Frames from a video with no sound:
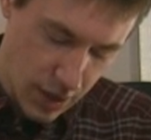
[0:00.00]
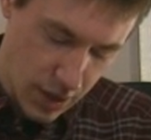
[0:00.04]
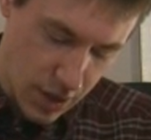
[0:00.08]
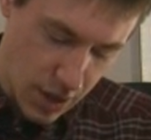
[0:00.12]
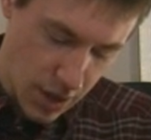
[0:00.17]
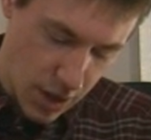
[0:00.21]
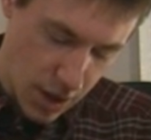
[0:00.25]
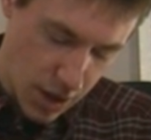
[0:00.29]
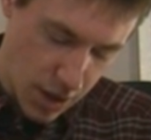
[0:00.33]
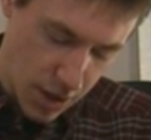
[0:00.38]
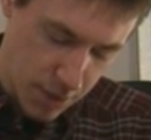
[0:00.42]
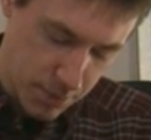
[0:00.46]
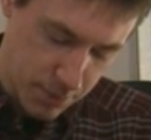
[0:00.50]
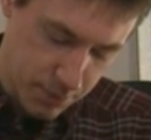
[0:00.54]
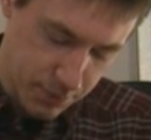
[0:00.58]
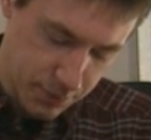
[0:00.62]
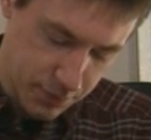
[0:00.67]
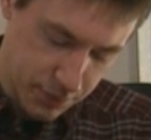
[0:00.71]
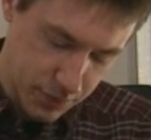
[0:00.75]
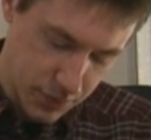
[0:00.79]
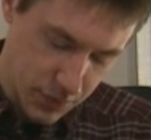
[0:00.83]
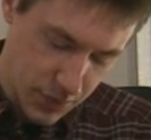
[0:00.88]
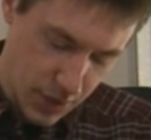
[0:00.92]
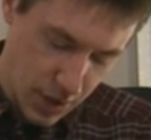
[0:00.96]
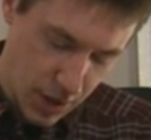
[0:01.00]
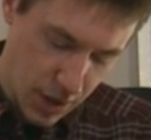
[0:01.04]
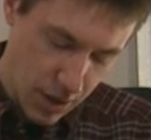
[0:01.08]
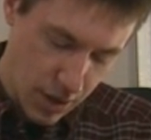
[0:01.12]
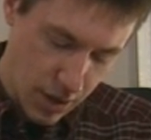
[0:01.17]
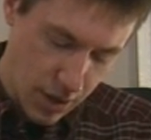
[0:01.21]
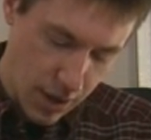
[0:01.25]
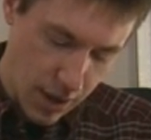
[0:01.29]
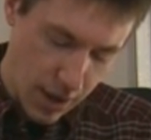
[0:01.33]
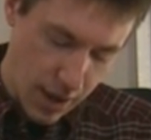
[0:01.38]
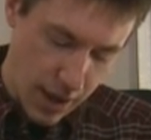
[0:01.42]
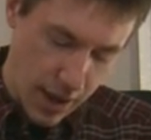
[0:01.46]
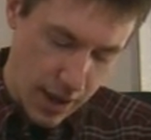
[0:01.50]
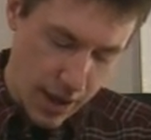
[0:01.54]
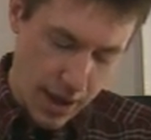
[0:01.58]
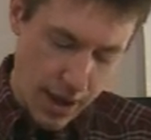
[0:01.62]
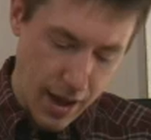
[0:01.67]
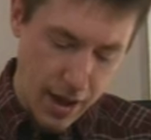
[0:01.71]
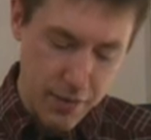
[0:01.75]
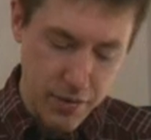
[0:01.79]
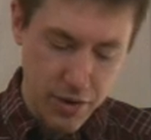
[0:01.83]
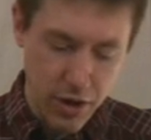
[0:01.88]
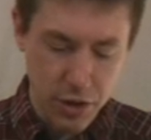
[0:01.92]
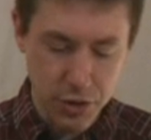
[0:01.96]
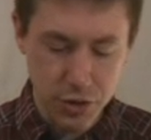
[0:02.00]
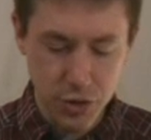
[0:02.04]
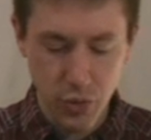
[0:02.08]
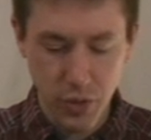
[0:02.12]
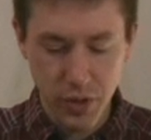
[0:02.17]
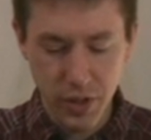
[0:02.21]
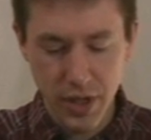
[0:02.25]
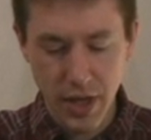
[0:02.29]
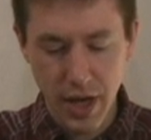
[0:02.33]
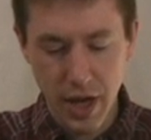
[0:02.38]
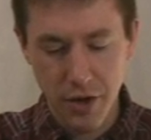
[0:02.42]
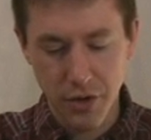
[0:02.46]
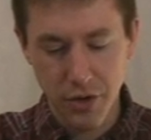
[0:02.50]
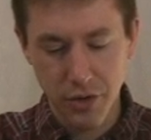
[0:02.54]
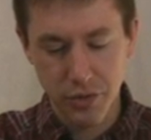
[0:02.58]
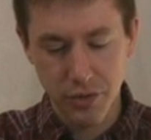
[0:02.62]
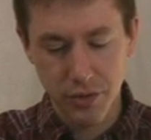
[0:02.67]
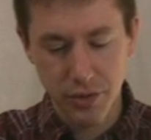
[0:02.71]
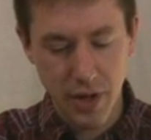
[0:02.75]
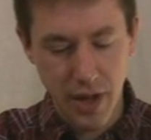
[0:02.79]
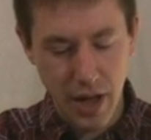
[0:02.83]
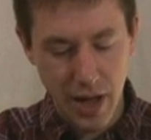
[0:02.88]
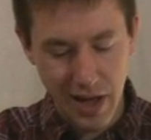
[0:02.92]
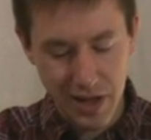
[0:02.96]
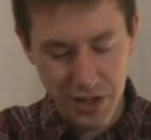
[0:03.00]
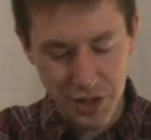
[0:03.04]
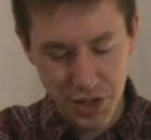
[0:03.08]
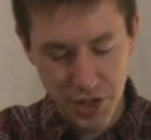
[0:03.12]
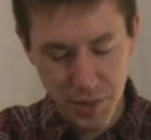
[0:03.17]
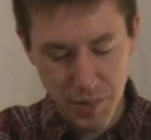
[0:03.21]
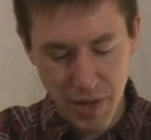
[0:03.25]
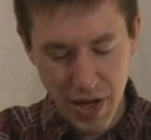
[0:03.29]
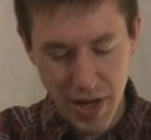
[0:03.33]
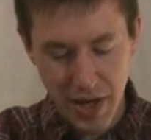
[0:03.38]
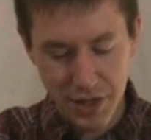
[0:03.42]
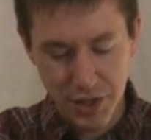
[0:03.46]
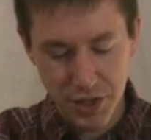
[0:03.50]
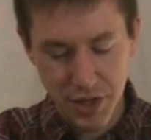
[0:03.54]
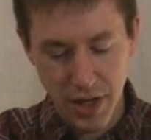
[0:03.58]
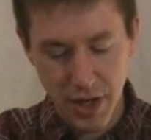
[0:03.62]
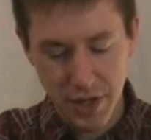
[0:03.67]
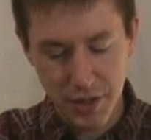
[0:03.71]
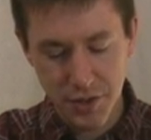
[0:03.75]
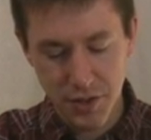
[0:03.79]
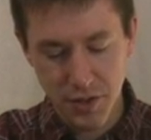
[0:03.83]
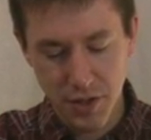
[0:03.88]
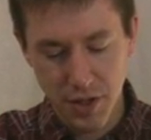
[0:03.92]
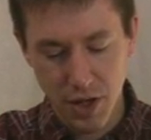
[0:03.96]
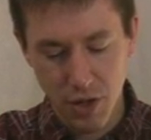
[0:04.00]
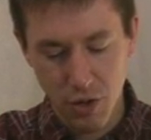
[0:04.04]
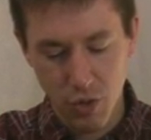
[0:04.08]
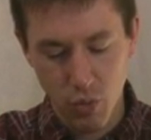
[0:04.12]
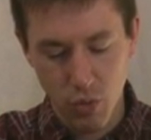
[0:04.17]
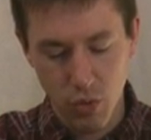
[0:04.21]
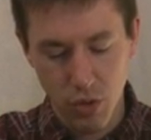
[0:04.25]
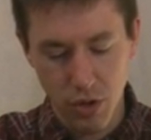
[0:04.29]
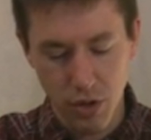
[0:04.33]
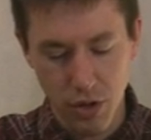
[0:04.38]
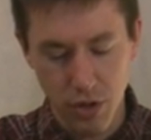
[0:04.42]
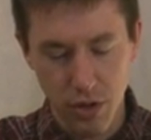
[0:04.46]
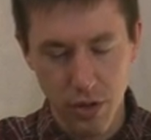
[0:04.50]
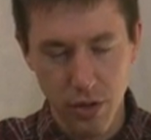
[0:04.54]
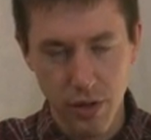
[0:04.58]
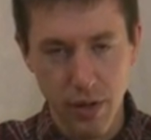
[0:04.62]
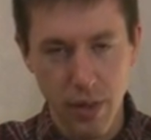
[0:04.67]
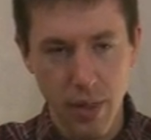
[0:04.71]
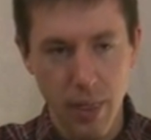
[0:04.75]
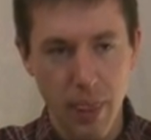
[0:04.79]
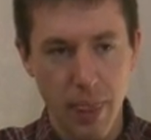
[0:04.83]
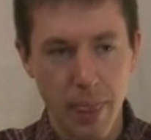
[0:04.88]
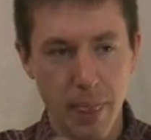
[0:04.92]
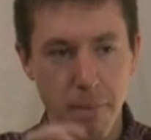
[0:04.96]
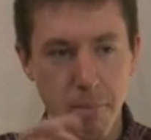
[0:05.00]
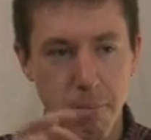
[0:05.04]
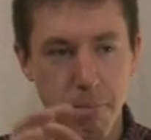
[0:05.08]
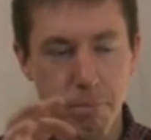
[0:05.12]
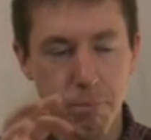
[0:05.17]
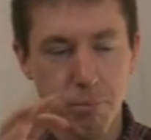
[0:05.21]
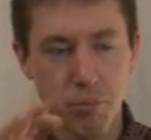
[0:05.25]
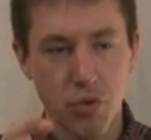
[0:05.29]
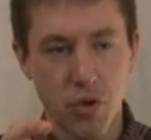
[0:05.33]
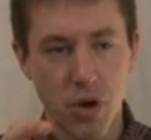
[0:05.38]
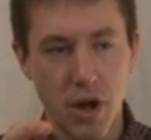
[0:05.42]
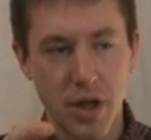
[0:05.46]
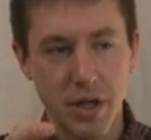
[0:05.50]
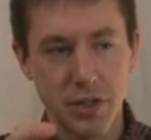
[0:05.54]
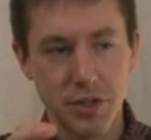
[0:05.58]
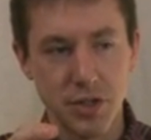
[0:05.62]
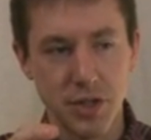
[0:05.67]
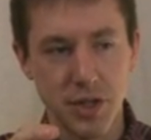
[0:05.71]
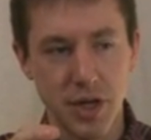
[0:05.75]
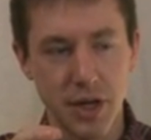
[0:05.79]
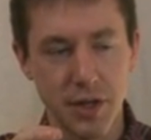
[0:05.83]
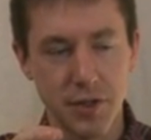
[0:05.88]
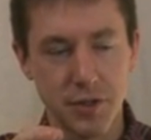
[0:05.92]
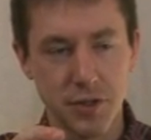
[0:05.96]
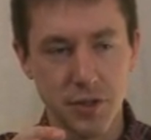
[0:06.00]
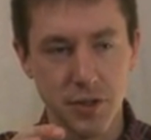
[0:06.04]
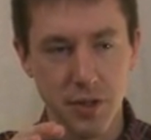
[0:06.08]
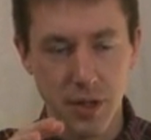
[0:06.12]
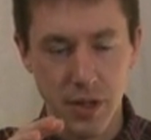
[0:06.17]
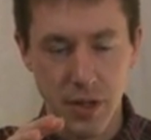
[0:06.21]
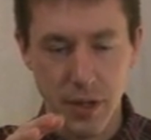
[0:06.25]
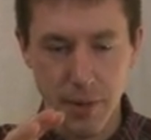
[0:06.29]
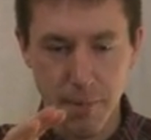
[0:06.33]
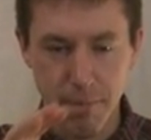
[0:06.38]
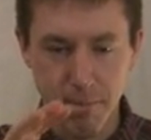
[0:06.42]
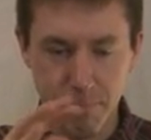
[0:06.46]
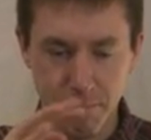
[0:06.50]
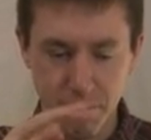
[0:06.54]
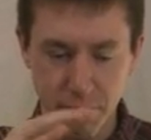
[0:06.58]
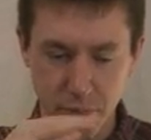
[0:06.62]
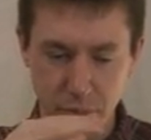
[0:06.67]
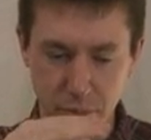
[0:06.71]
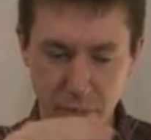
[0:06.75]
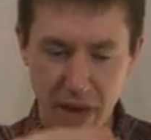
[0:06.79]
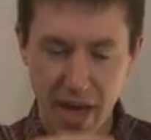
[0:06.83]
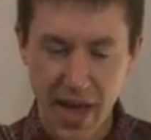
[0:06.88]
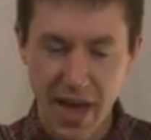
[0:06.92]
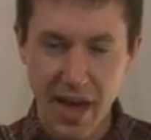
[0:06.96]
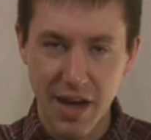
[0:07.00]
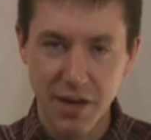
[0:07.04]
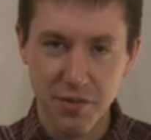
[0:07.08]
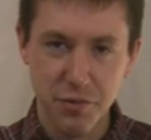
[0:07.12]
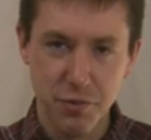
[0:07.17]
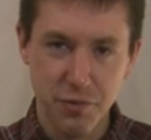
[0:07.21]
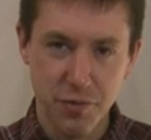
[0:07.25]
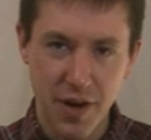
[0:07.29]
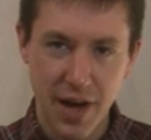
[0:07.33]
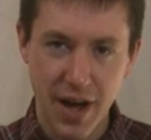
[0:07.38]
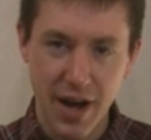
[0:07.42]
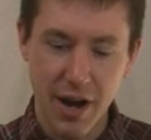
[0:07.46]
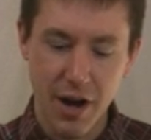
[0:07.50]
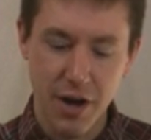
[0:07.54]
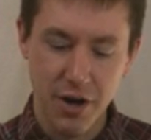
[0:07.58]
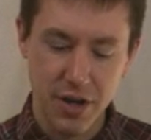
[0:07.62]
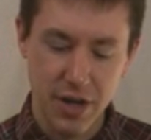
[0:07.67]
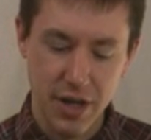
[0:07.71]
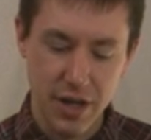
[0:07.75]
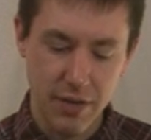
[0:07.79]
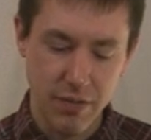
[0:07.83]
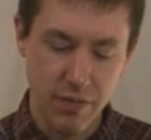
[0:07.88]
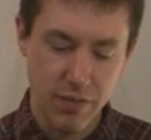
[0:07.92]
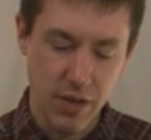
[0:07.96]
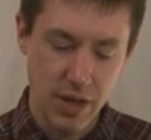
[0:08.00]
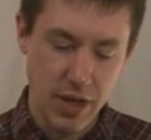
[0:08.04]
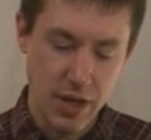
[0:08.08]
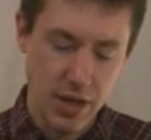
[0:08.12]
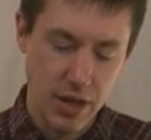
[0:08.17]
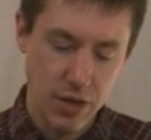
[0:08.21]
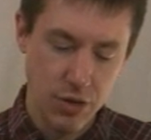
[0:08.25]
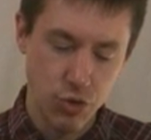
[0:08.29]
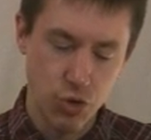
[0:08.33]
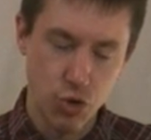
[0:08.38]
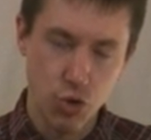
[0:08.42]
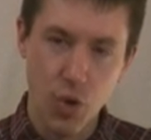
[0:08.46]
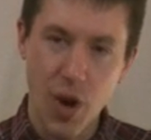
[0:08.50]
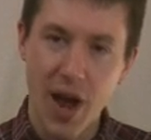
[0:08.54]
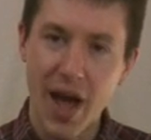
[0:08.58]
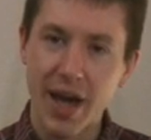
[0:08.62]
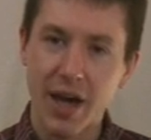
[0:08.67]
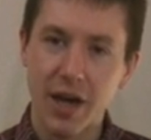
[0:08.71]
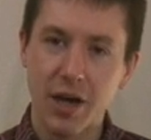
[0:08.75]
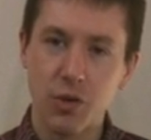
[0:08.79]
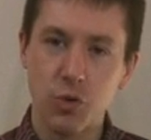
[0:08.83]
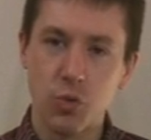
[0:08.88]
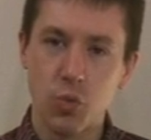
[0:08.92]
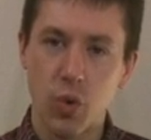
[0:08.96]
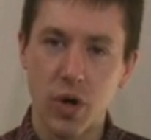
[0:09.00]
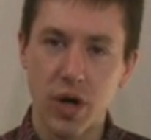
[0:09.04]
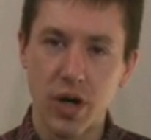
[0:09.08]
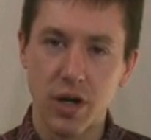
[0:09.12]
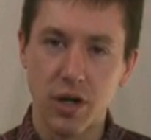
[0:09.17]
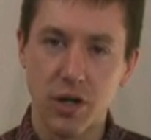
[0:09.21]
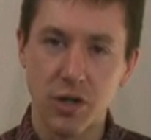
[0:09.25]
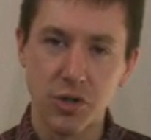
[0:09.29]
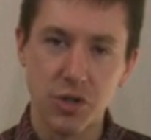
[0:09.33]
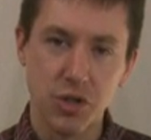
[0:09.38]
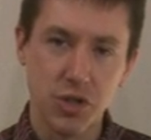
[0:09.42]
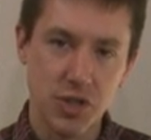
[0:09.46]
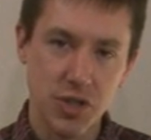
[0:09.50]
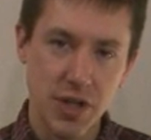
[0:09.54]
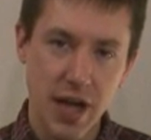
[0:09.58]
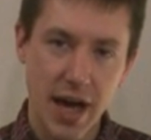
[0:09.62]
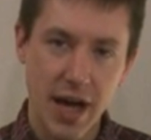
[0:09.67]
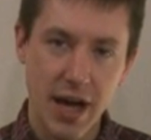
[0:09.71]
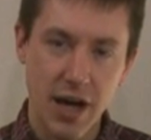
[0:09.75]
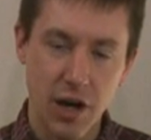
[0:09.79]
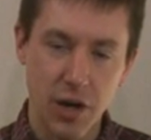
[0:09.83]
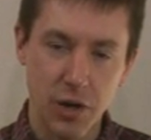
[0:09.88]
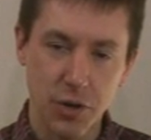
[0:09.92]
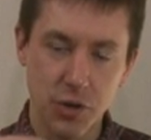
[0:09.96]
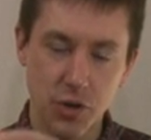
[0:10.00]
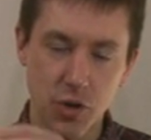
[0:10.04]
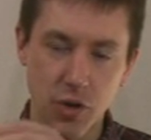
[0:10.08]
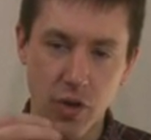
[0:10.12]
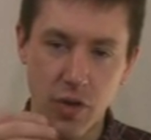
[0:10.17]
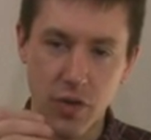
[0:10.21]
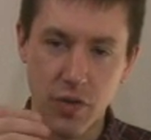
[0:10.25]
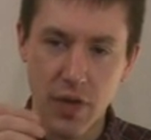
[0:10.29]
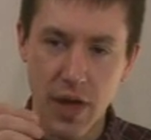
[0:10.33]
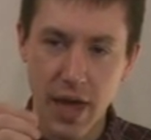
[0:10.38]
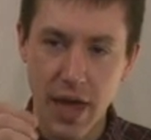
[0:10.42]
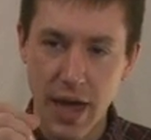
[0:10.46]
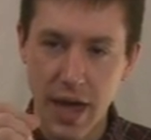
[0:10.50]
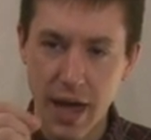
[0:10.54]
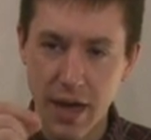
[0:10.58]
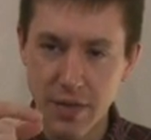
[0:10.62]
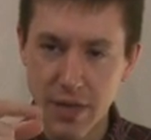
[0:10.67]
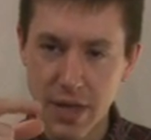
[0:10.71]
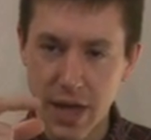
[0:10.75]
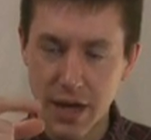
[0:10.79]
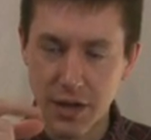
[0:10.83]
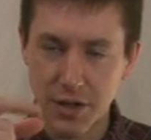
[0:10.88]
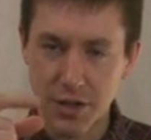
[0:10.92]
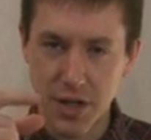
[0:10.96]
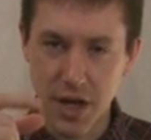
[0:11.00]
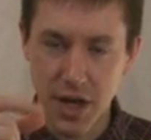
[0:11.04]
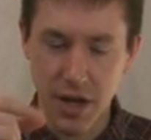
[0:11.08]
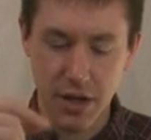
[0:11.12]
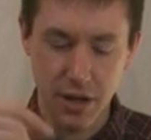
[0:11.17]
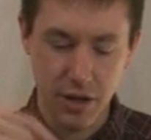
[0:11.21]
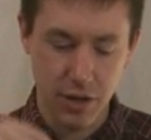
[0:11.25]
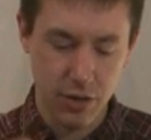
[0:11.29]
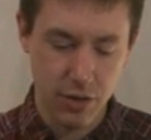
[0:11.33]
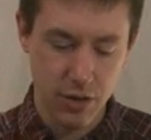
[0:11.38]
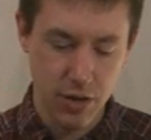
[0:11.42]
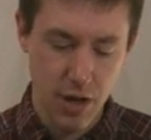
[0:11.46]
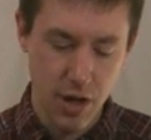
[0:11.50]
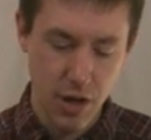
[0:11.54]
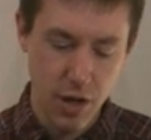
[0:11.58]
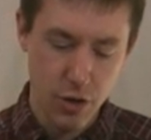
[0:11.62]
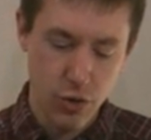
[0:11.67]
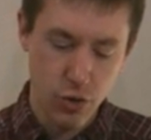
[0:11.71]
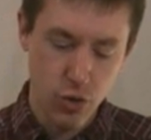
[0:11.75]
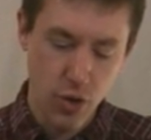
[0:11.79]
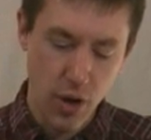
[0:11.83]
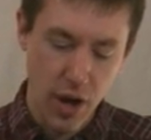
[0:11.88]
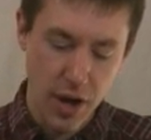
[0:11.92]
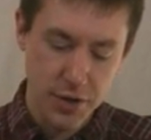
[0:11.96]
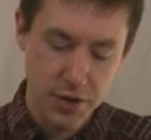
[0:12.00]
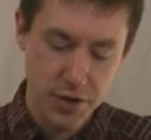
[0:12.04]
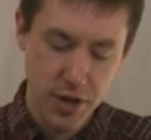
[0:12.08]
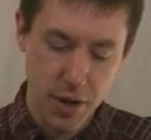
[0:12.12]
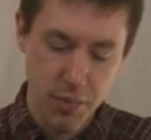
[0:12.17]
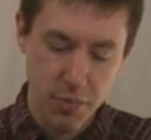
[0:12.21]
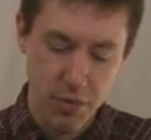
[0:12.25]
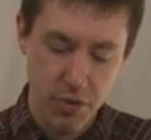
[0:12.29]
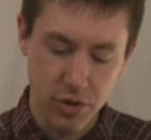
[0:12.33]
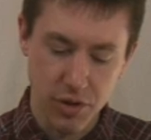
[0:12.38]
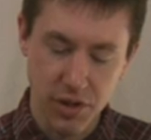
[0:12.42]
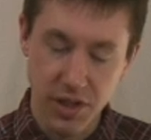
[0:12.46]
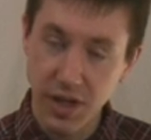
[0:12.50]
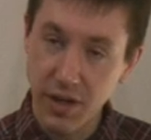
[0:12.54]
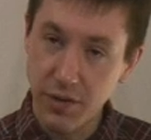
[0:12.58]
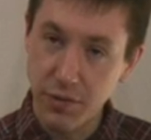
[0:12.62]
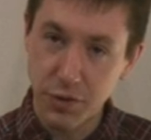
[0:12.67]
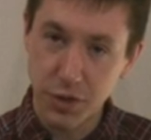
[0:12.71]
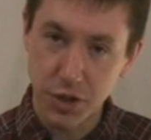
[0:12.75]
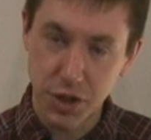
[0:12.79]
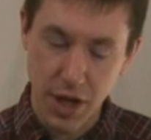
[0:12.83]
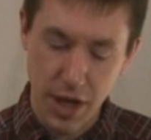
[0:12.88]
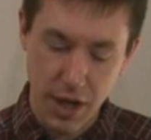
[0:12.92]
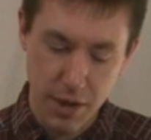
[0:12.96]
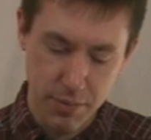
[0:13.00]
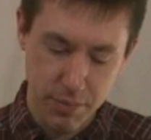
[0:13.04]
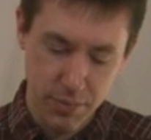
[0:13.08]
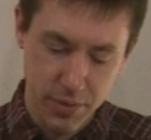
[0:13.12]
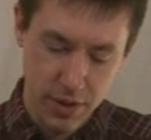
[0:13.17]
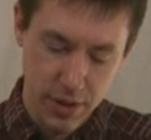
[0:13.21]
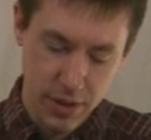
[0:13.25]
I've also encountered Anji baichas that were processed, pan-fired in the dragon well style, so that they had that kind of grasshopper leaf shape.